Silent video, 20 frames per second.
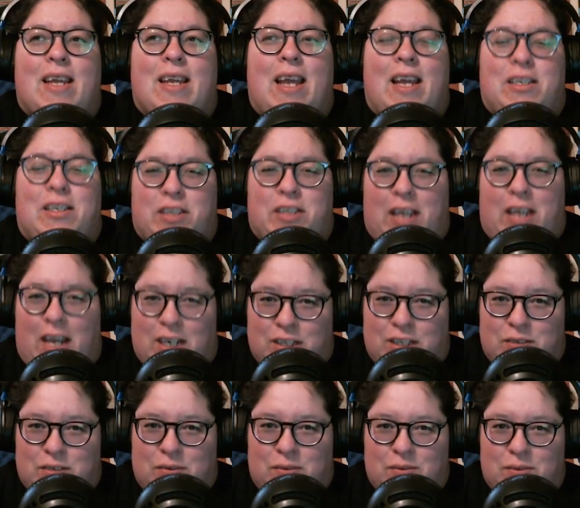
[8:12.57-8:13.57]

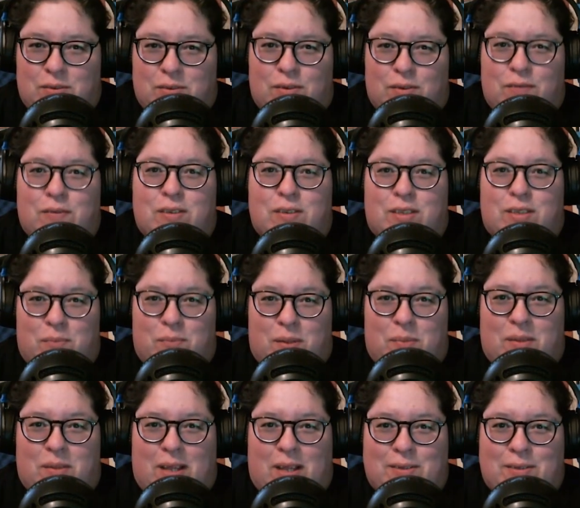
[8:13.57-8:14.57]
educational for some
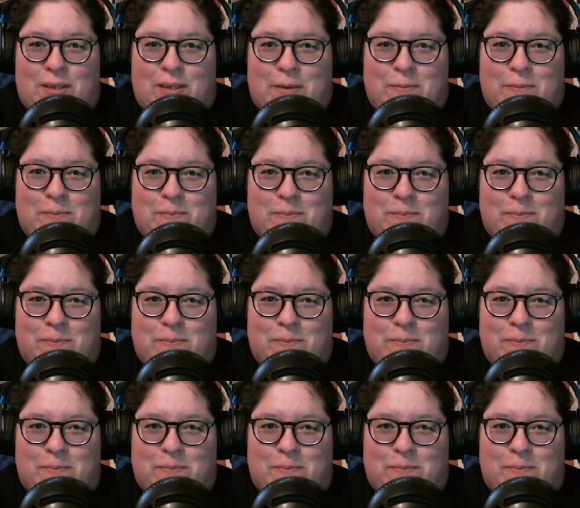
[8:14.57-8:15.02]
people out there.